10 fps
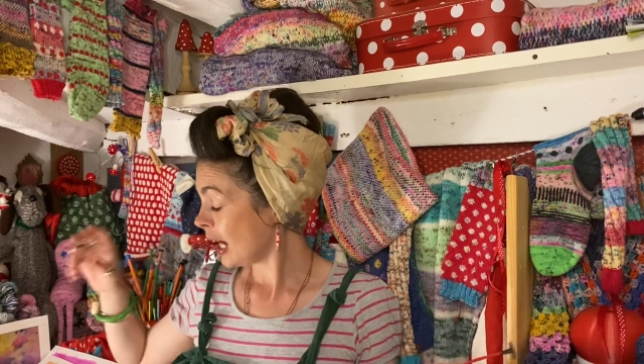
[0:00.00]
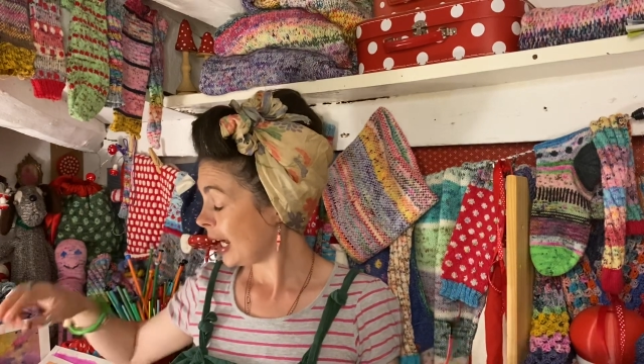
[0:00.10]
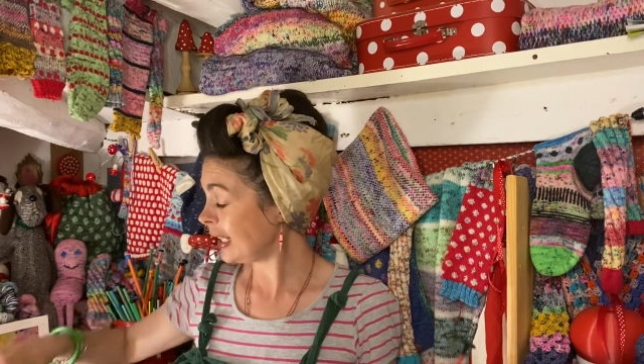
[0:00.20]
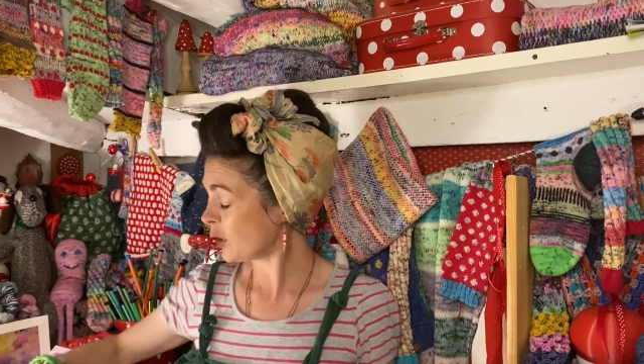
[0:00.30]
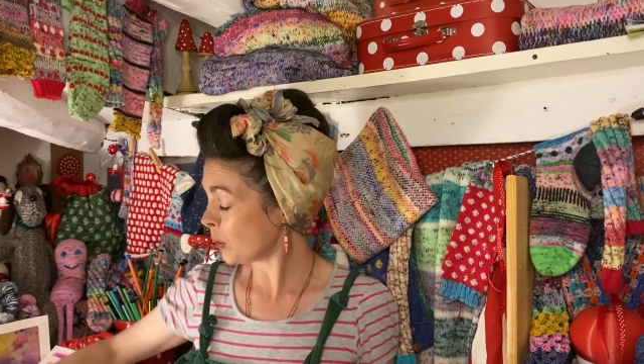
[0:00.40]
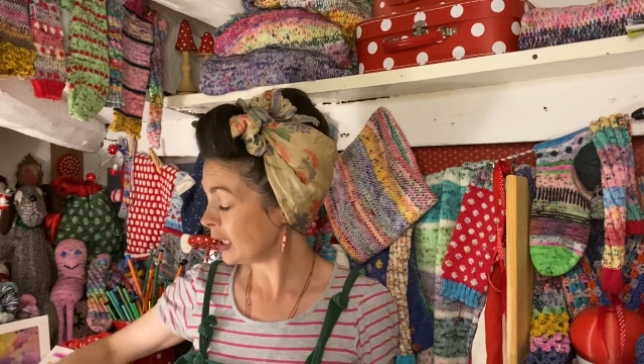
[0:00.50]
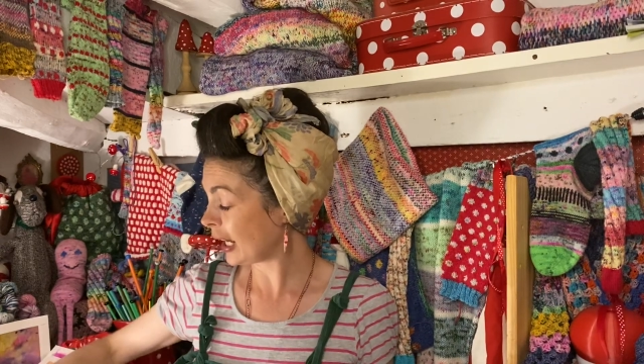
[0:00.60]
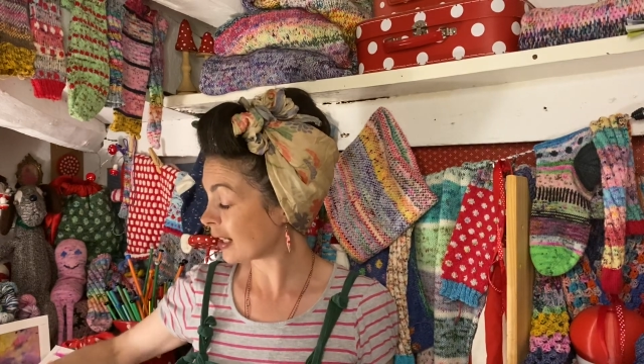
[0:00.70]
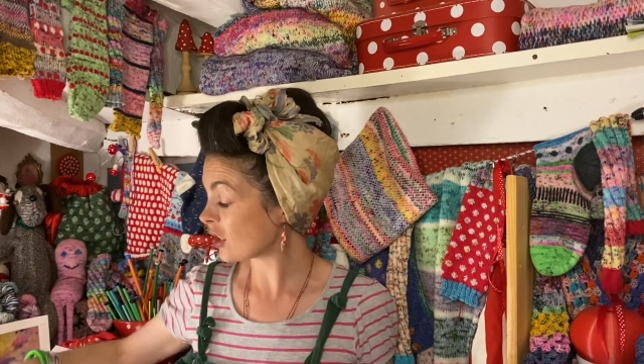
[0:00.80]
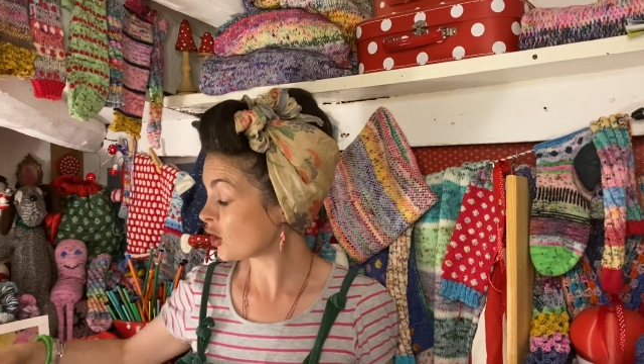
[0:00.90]
A knit one
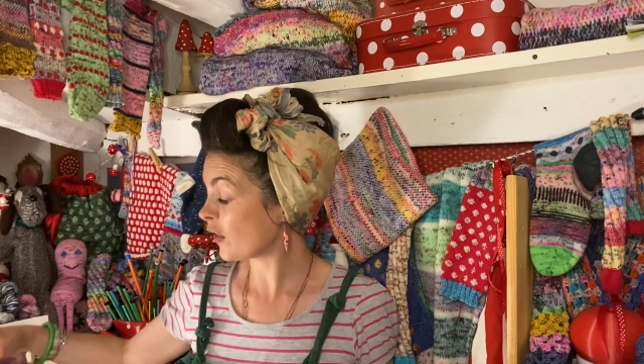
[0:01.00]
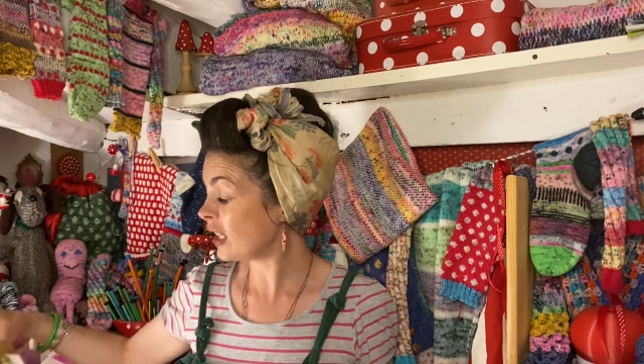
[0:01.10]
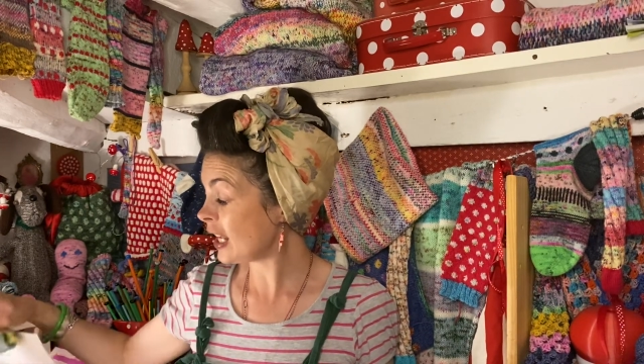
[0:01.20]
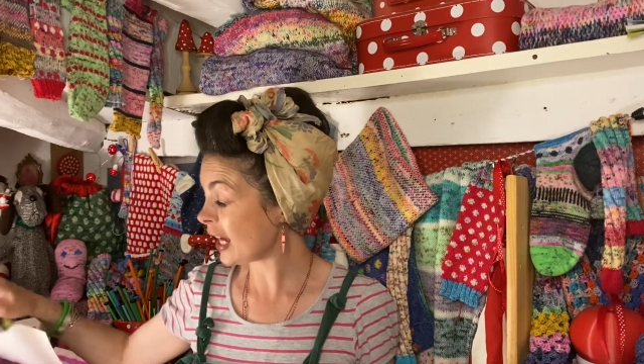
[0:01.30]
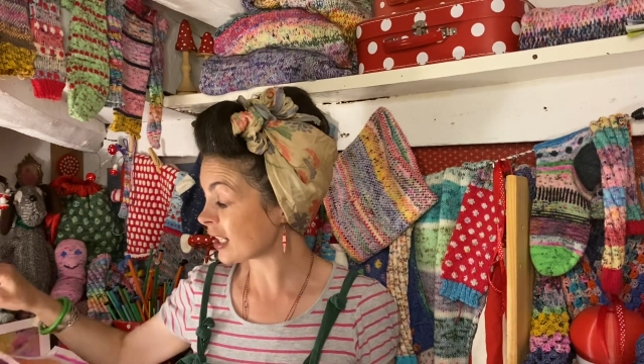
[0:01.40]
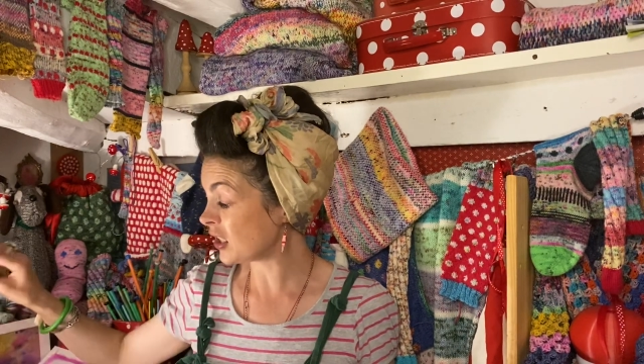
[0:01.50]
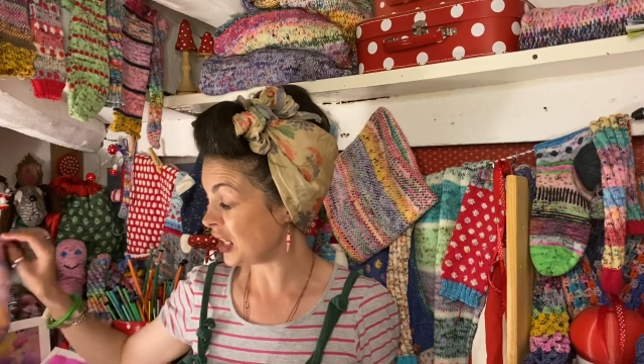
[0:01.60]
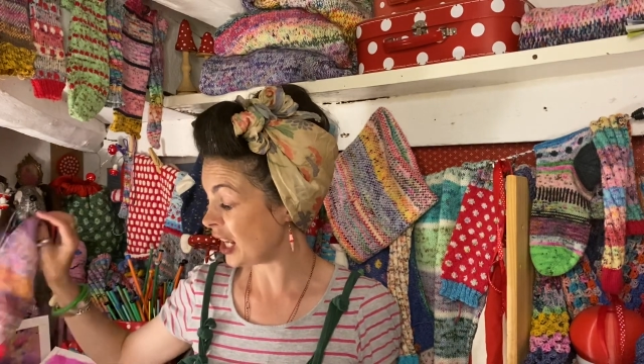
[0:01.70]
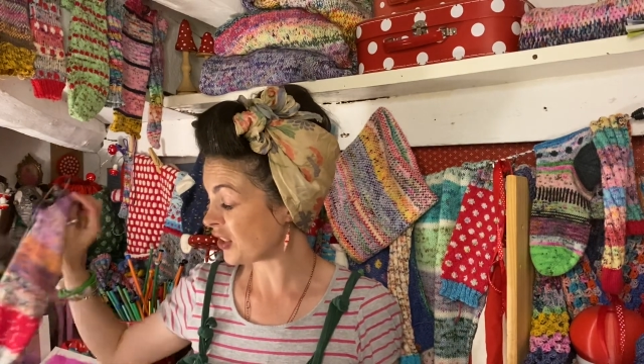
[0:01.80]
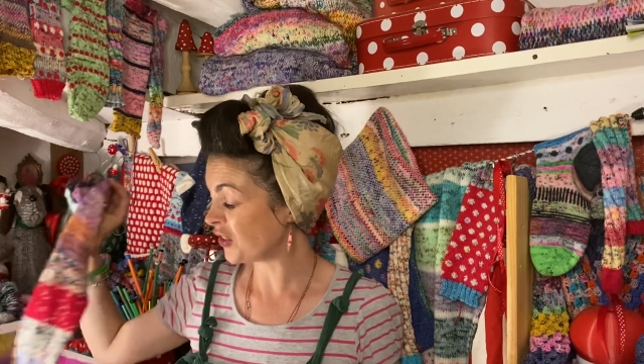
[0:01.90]
next. So the next
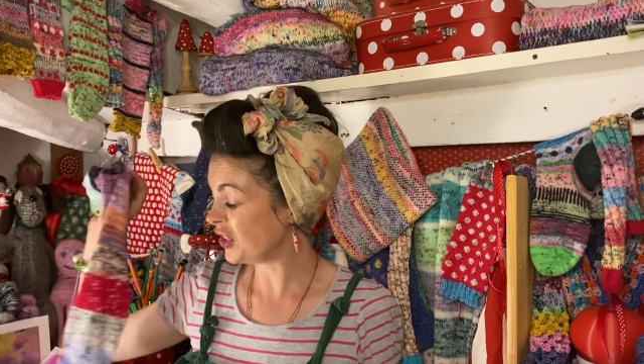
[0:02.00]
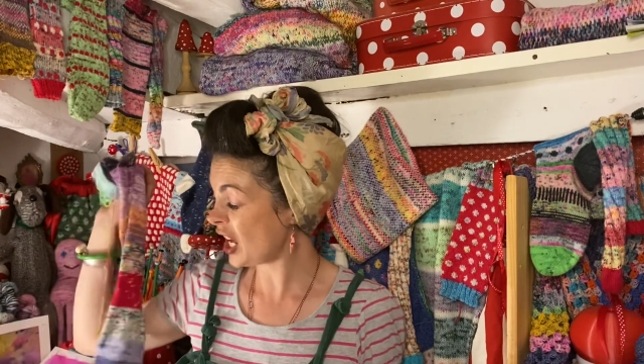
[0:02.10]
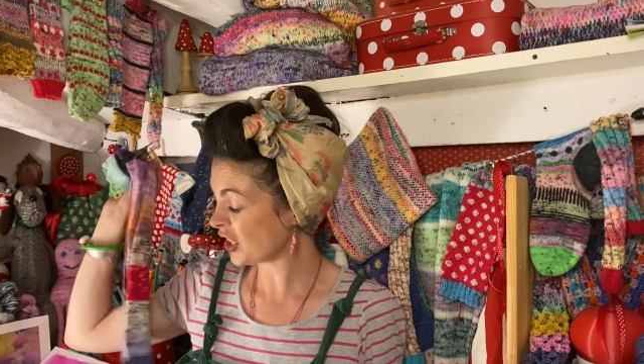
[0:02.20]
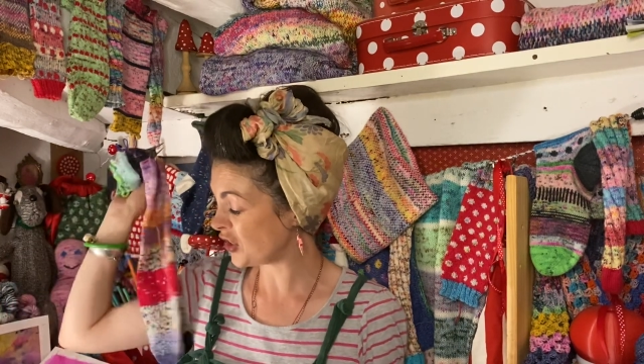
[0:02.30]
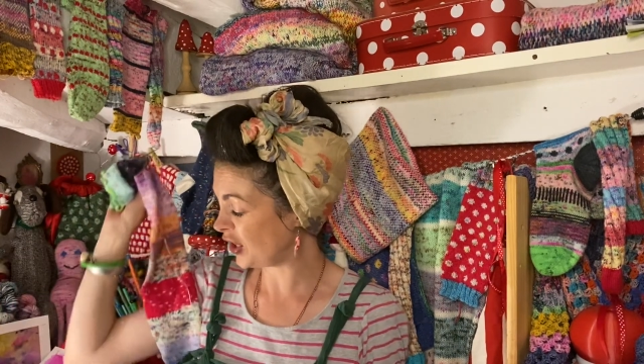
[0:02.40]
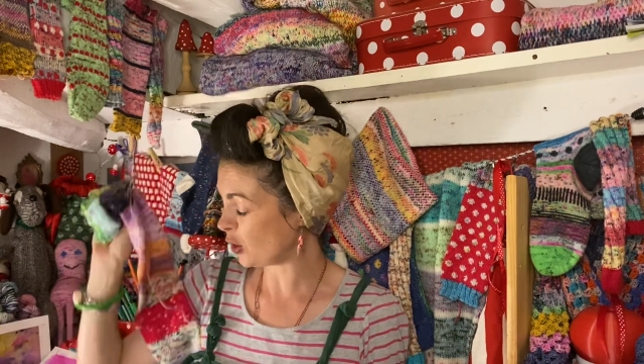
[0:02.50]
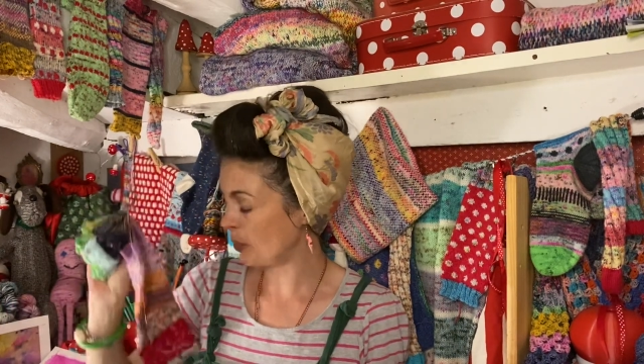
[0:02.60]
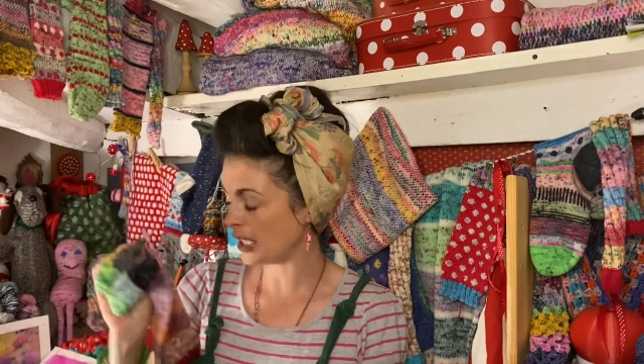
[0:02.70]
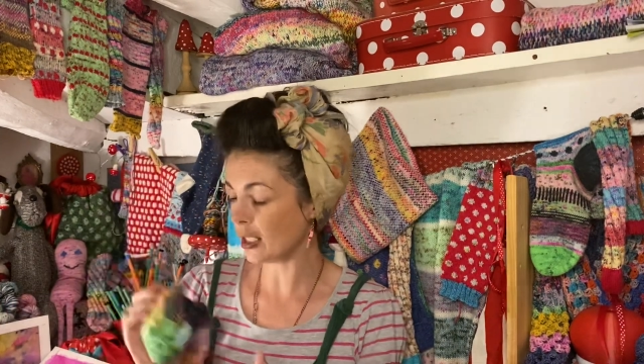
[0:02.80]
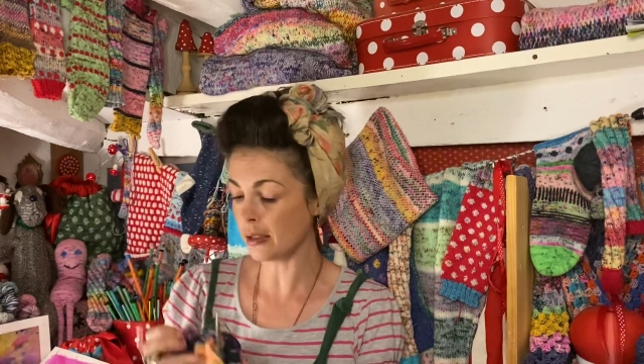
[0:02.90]
knit on
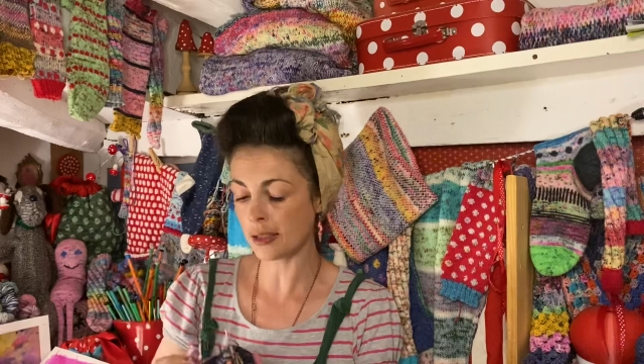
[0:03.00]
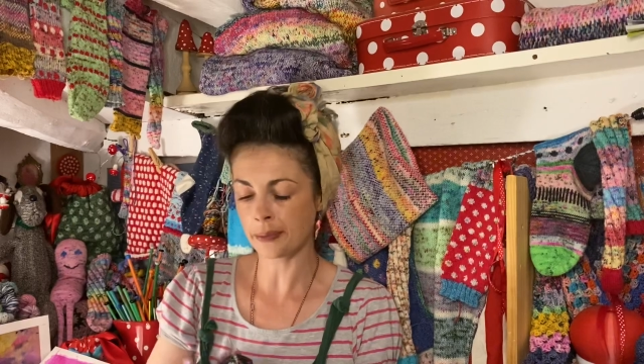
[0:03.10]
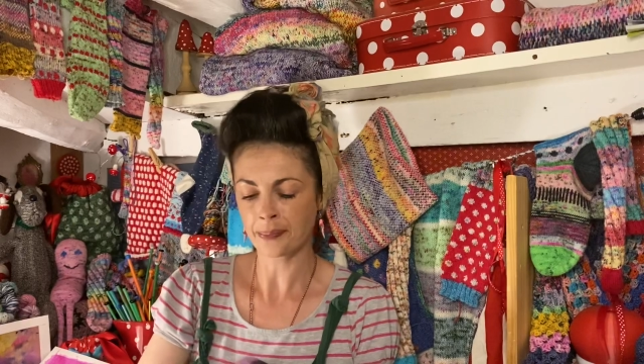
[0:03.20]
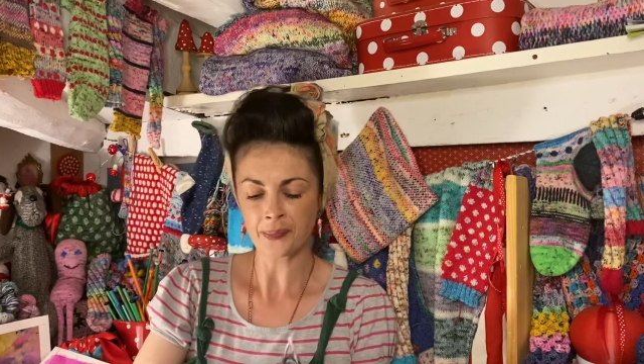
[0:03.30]
my needles